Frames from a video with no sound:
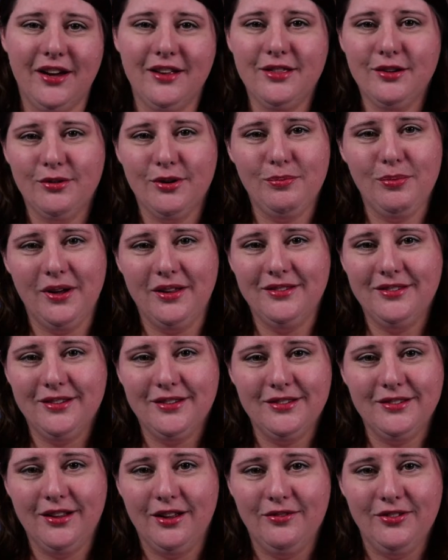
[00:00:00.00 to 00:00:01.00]
that Rapunzel's
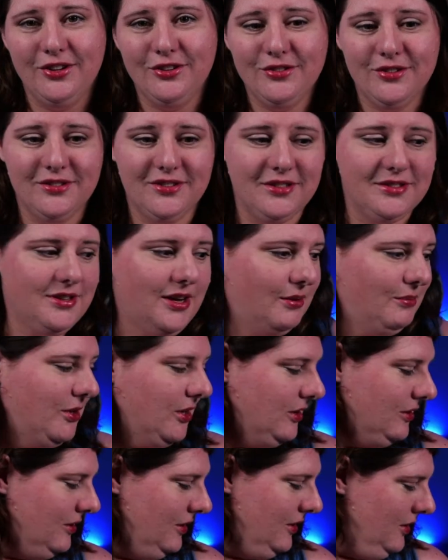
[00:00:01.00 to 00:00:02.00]
love interest is coming
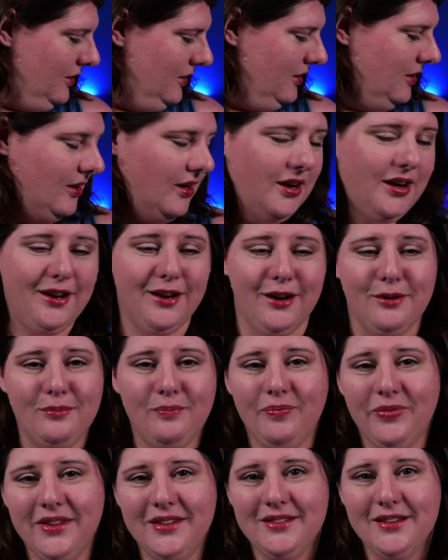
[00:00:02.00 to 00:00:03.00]

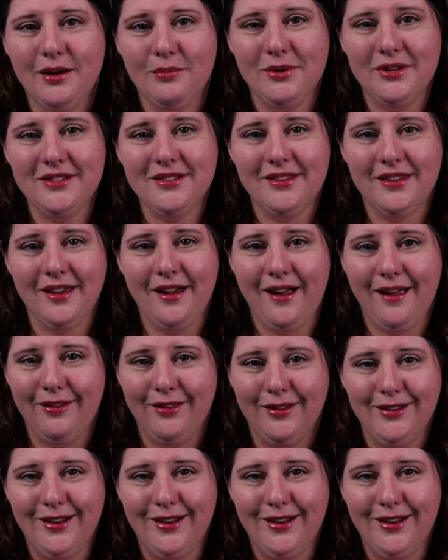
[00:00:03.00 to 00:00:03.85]
to the island.